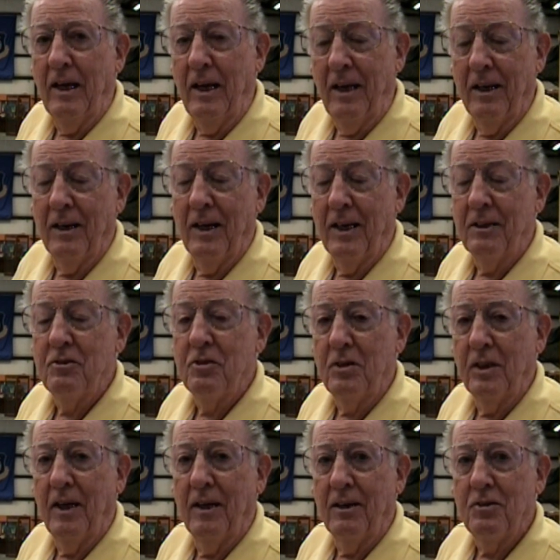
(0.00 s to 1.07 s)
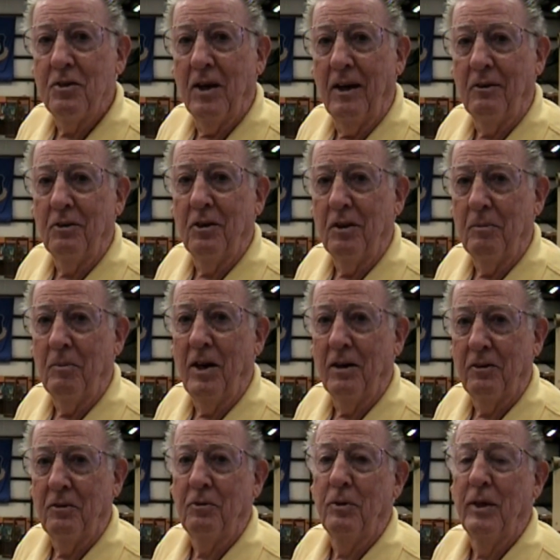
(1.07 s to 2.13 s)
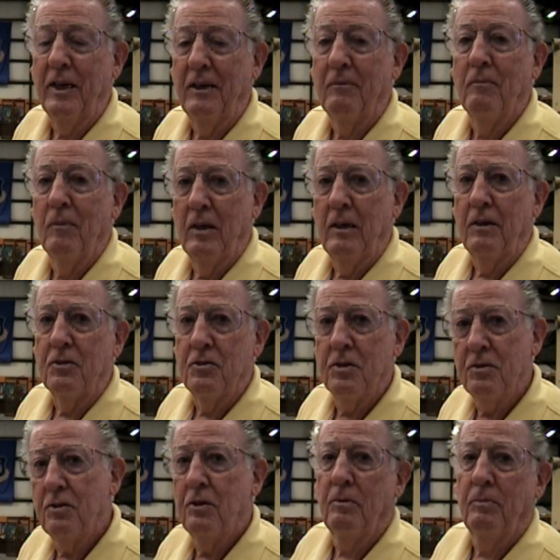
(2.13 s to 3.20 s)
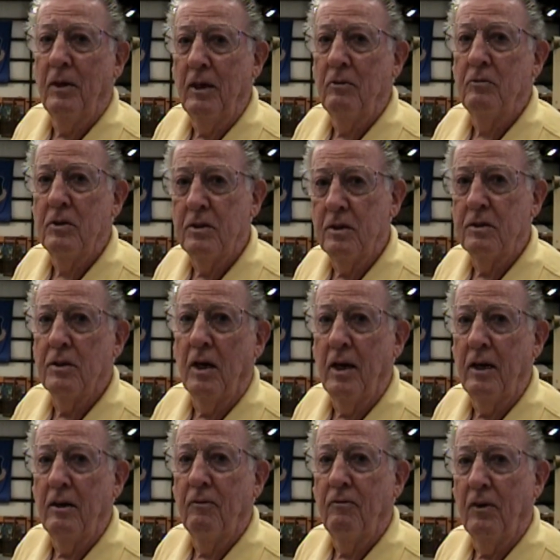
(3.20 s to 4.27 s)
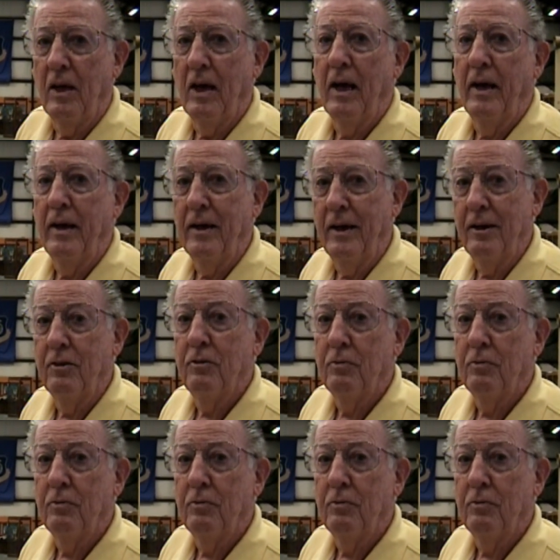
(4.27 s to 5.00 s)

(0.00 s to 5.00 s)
inlets to get us out to the Mach 3, because this airplane was designed to fly at